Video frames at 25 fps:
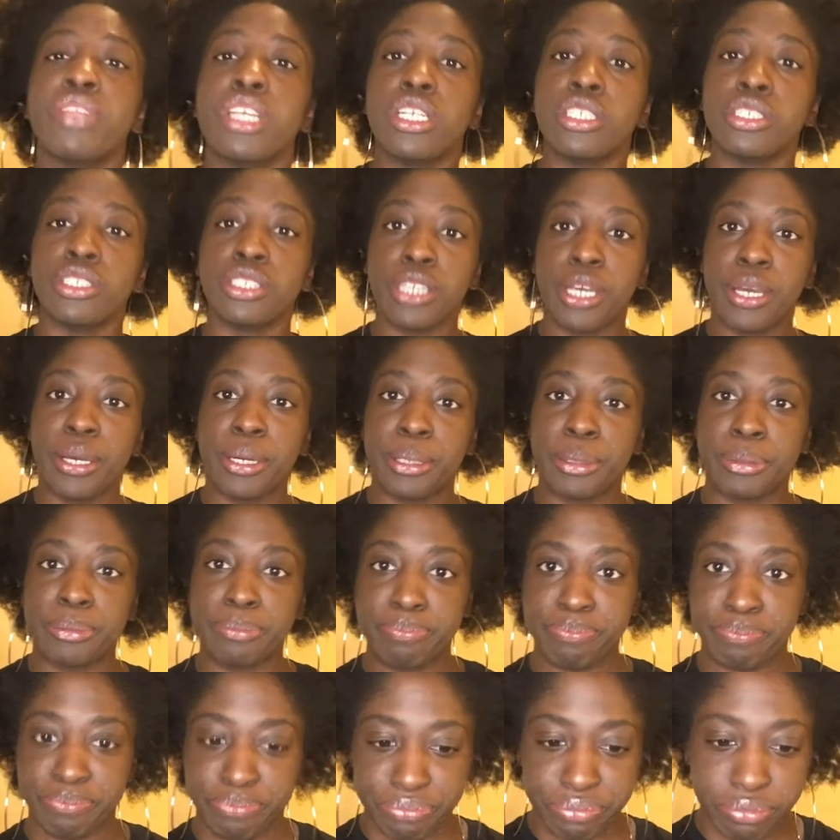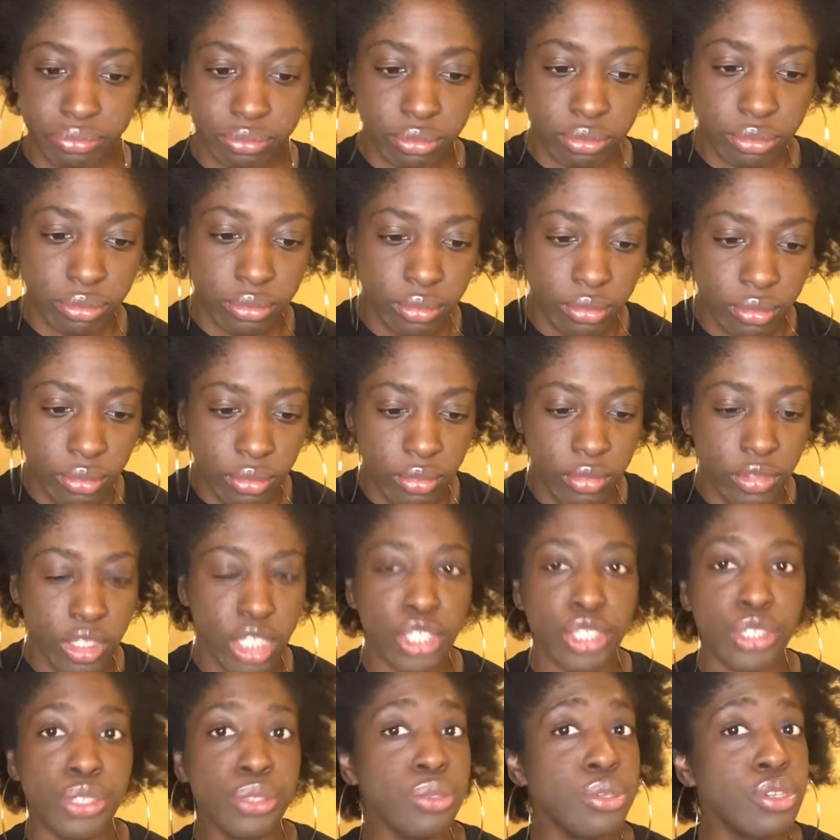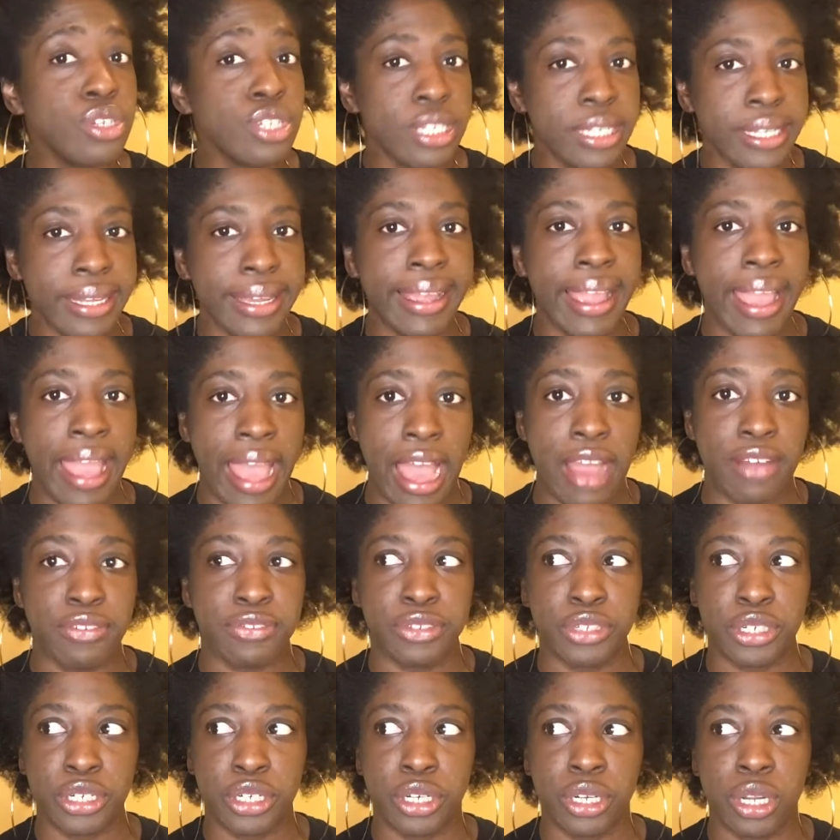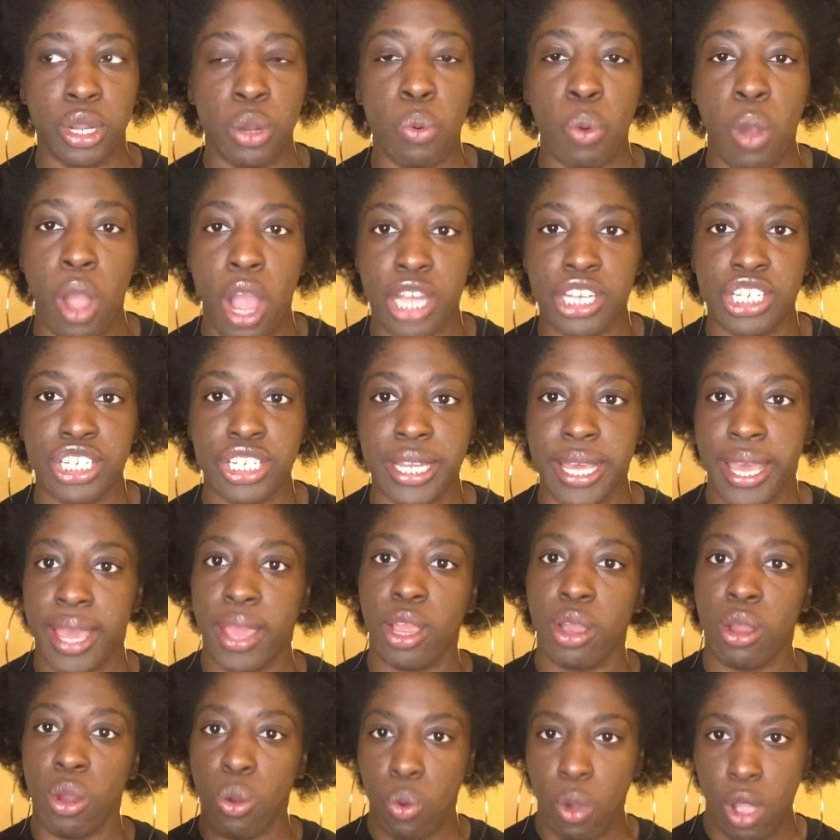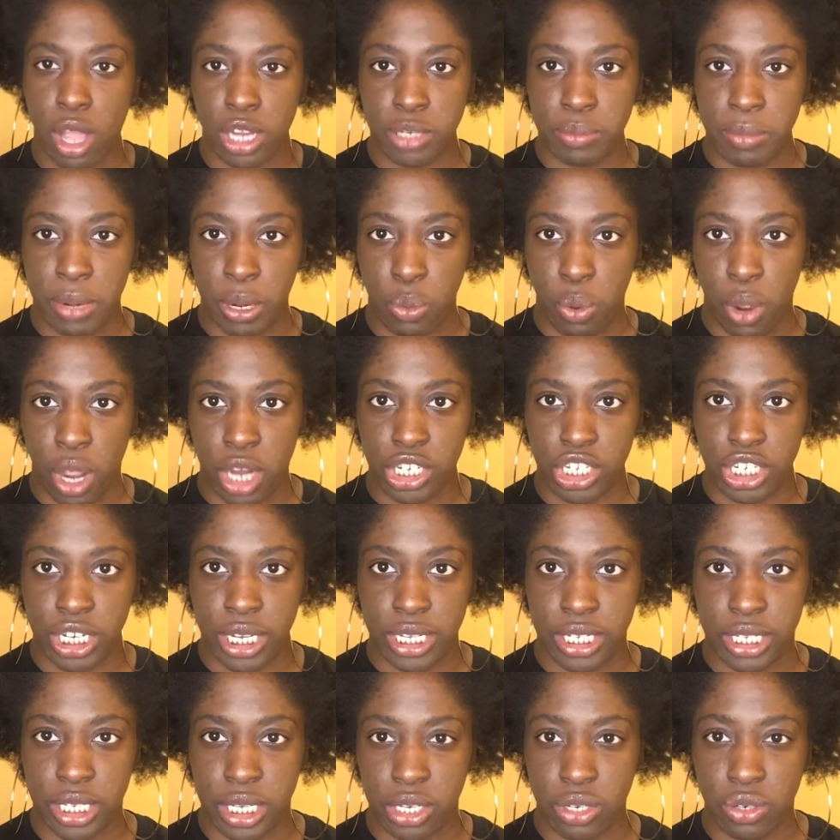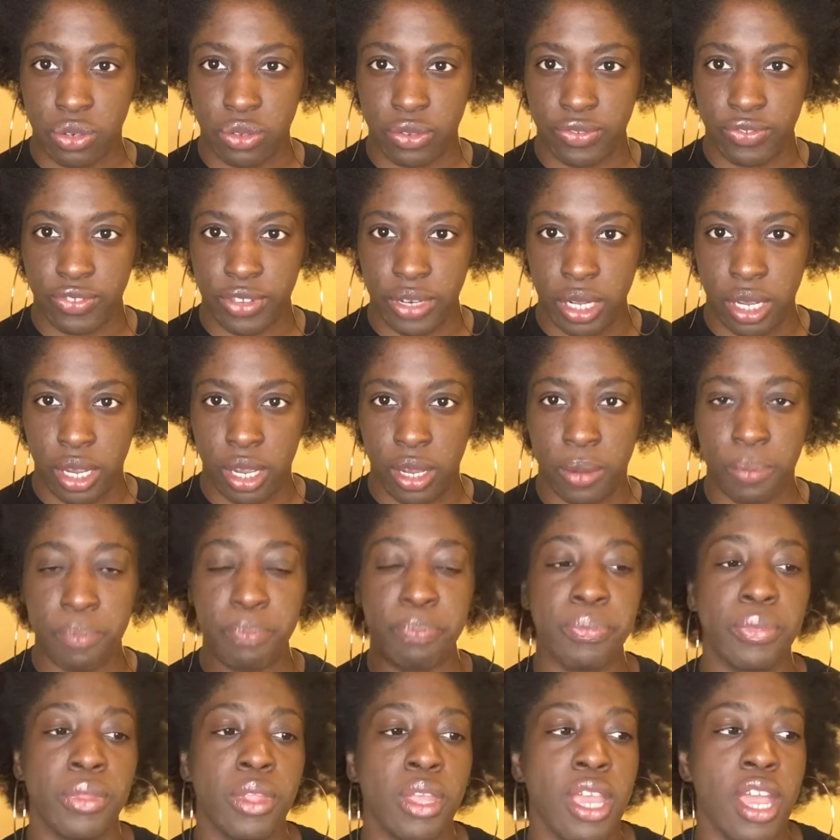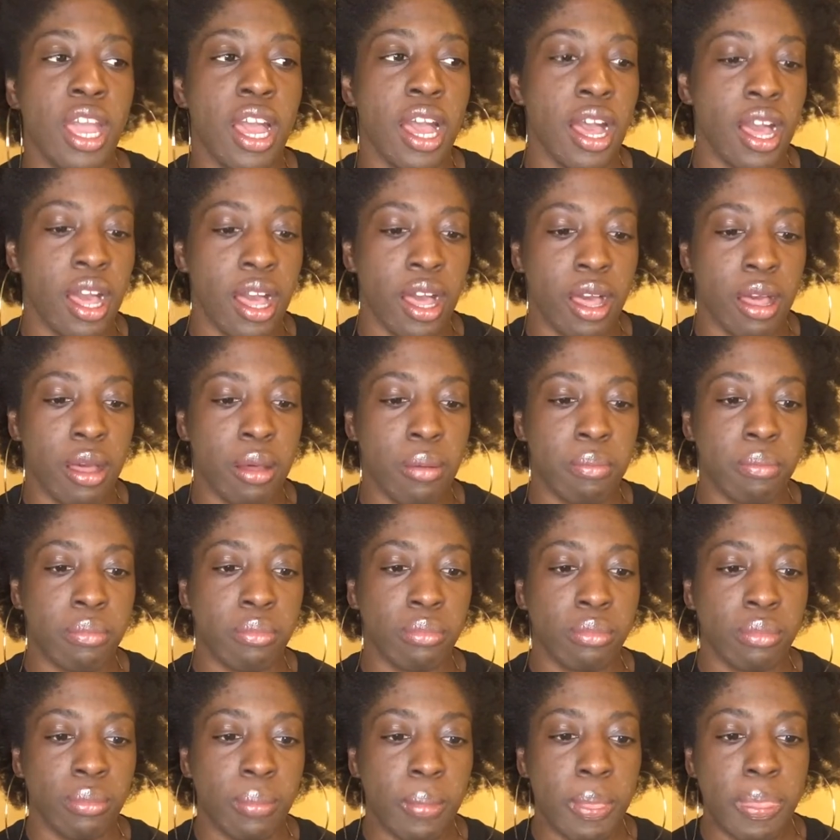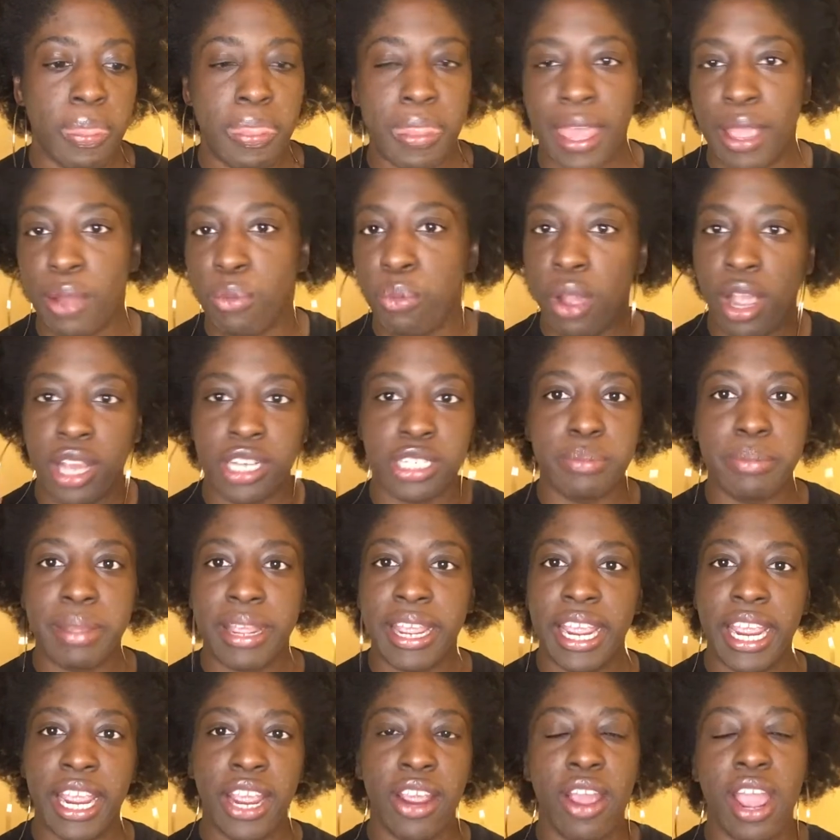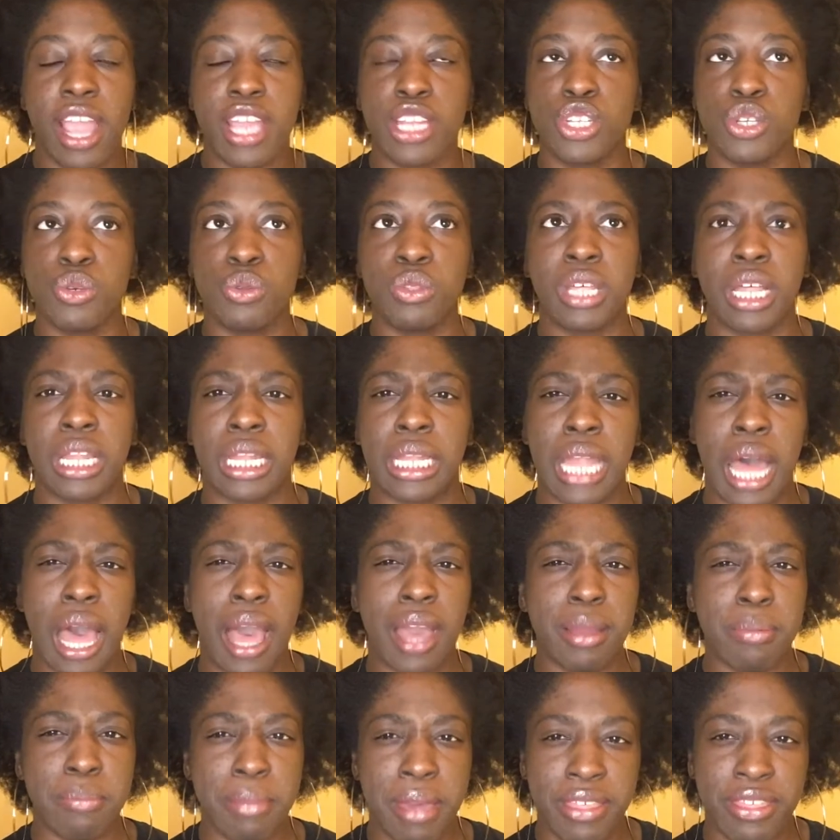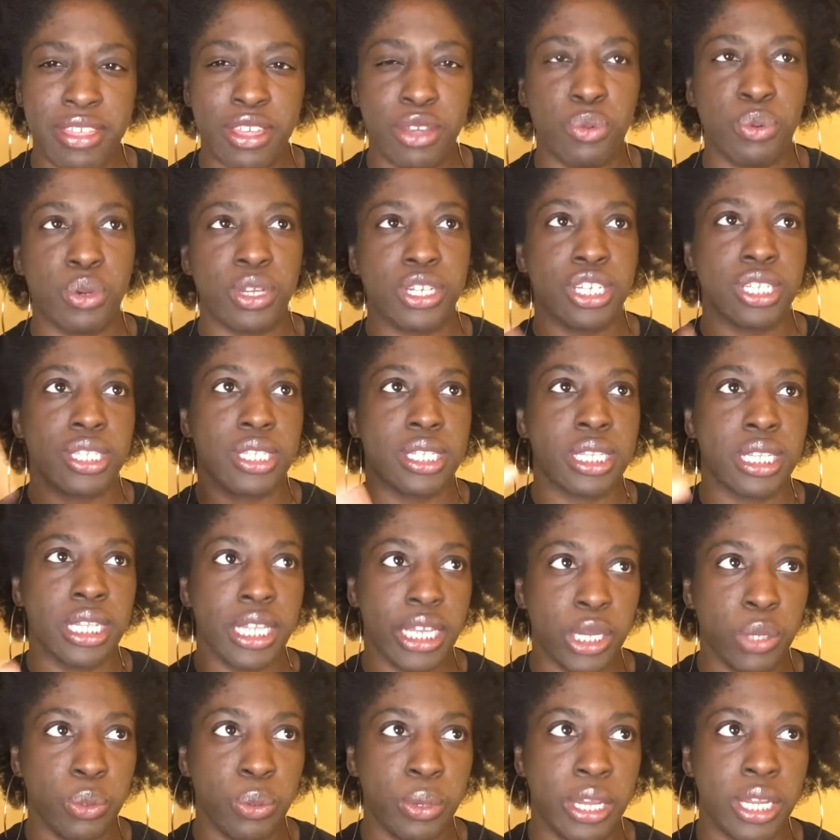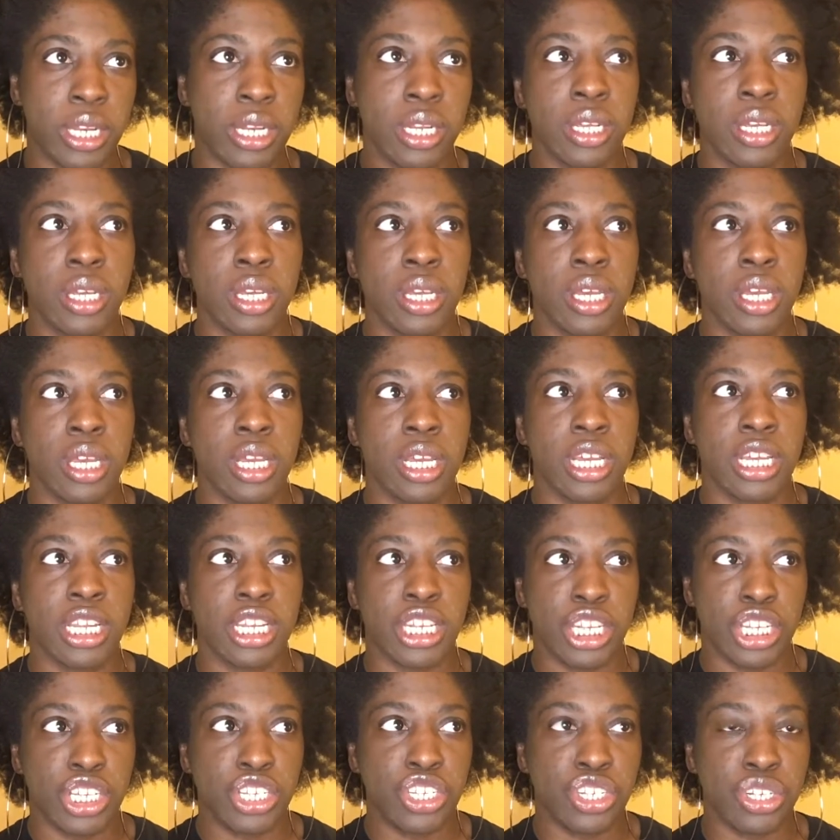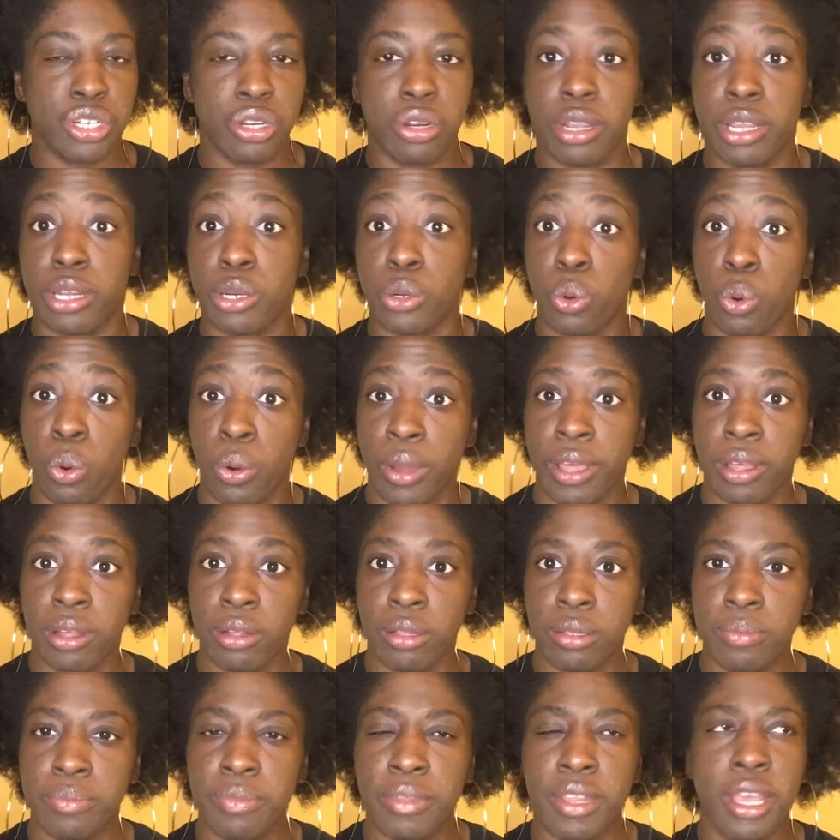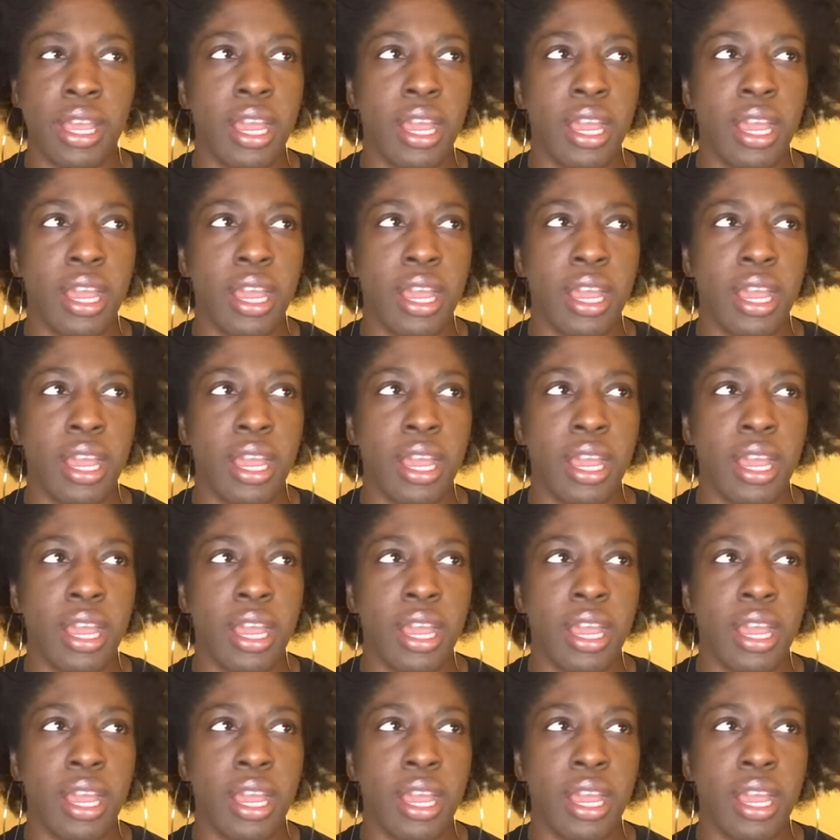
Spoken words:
So usually after a wash day, go watch my wash day essentials video. I wash my hair. I do the lock method, which is liquid, conditioner, and oil.